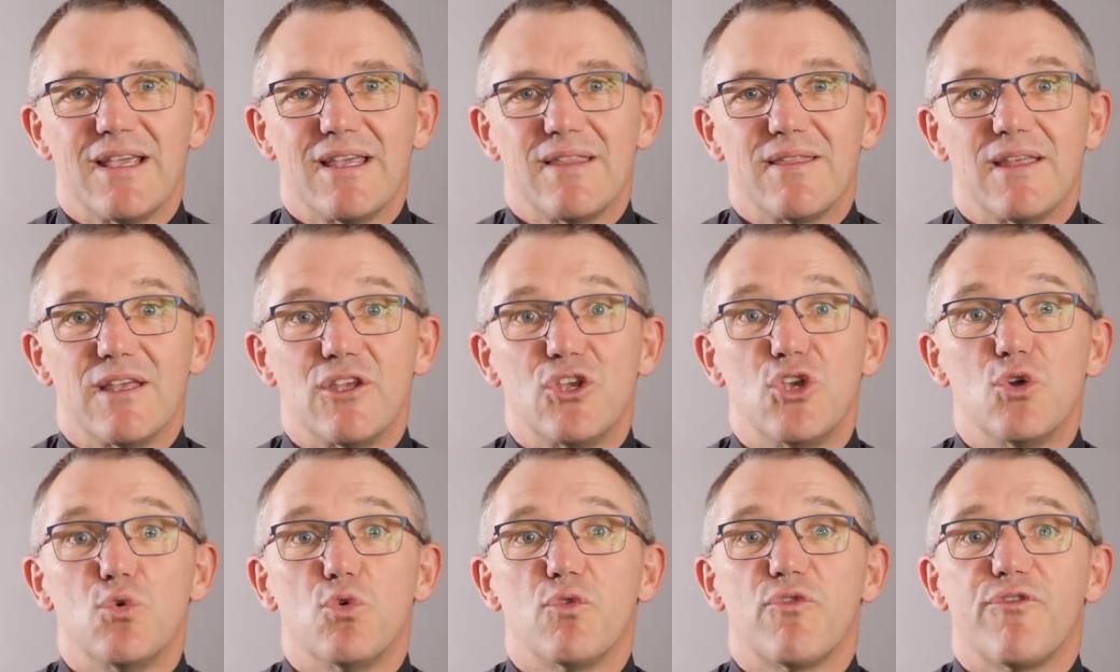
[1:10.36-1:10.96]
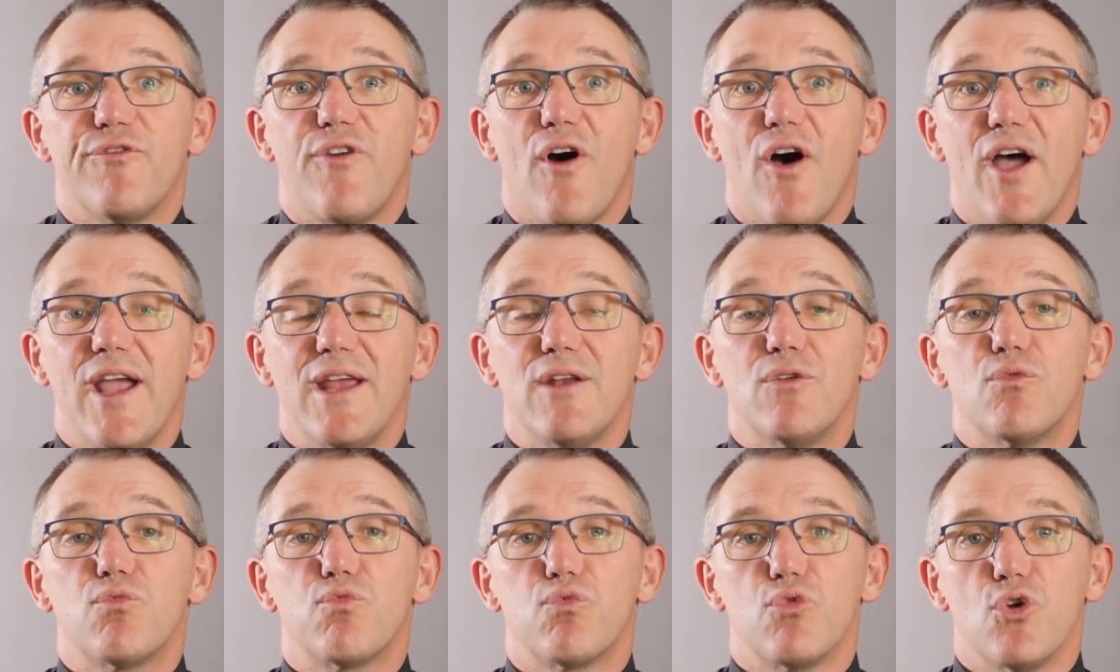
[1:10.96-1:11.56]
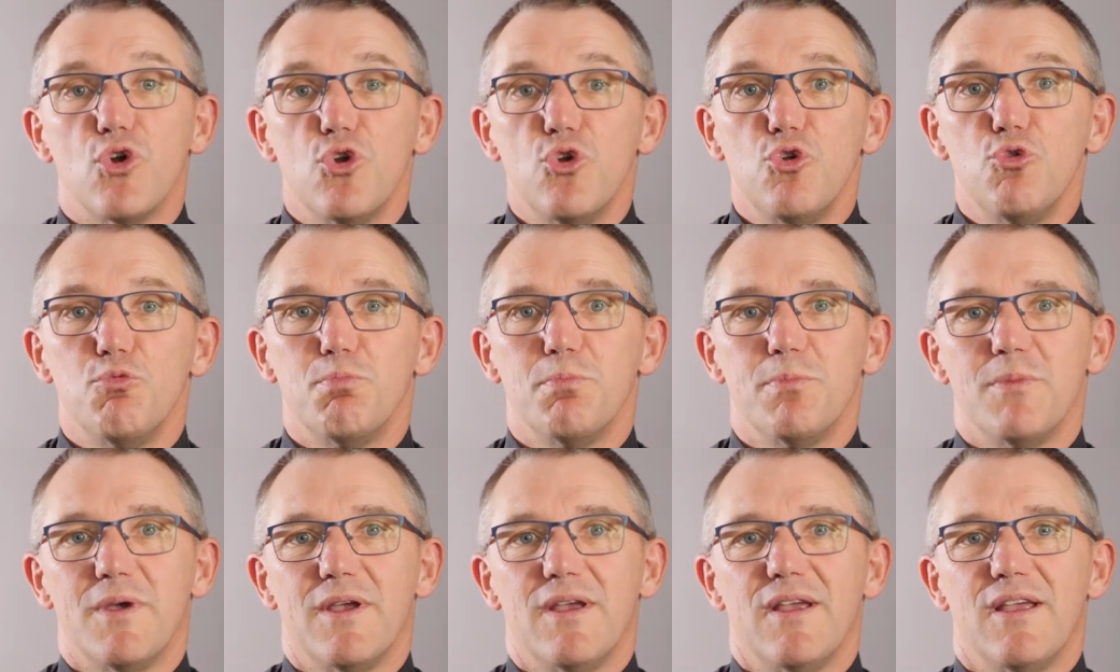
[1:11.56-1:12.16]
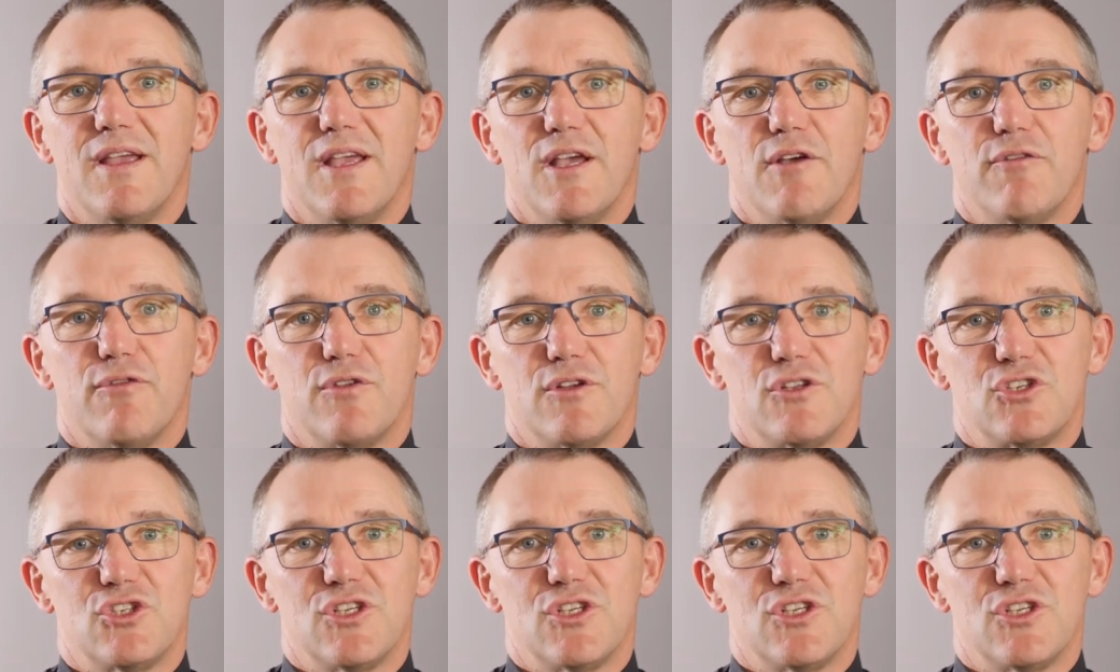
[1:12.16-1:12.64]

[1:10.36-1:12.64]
that you will find room for